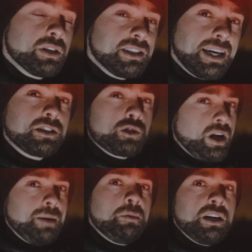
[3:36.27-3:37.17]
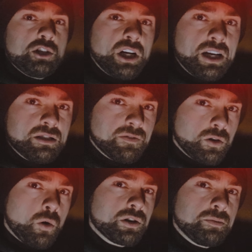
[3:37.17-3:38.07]
You can take tripod shots, of
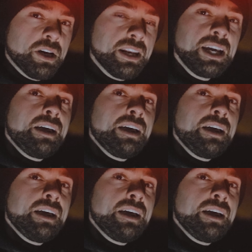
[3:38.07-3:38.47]
course, but